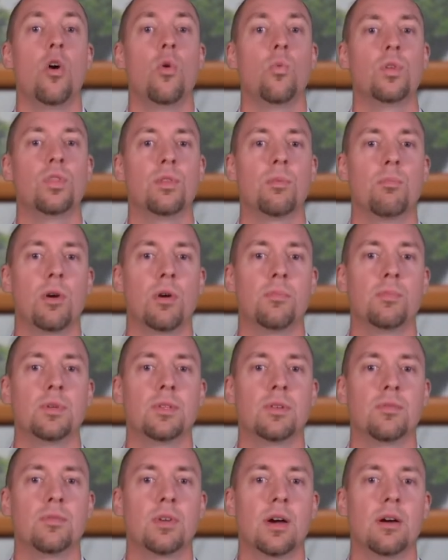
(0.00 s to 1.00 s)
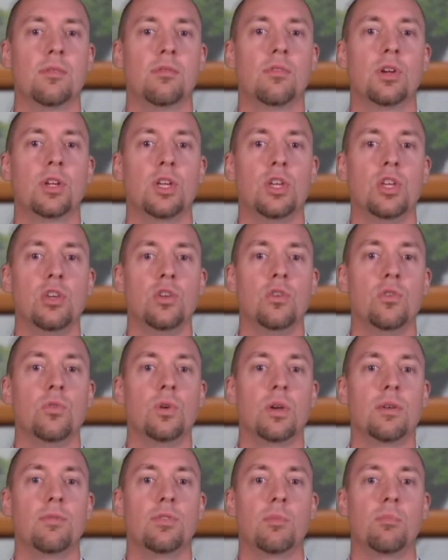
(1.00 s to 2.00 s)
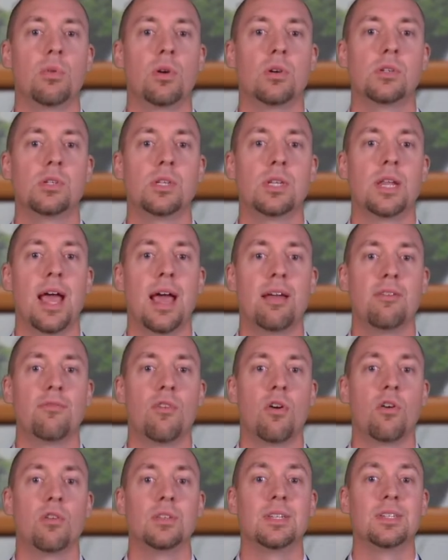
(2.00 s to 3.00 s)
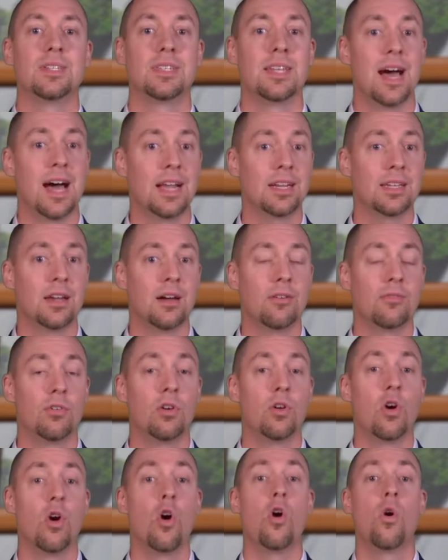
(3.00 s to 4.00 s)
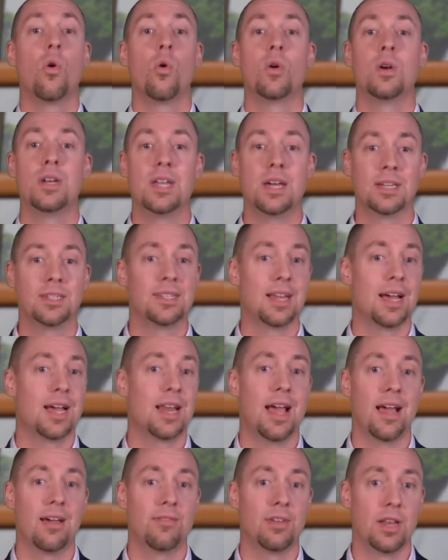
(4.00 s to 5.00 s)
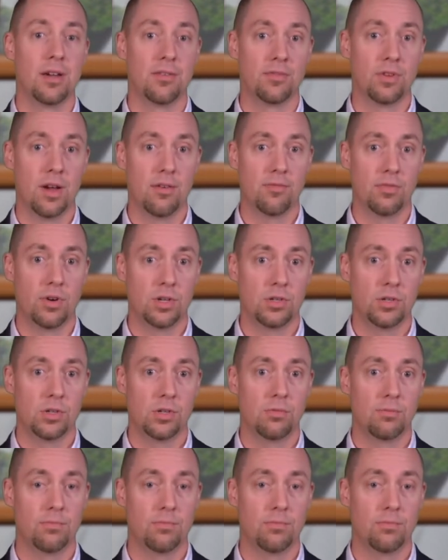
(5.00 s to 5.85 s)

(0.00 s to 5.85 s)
with the purpose of covering you if the person at fault is not covered or does not have enough coverage.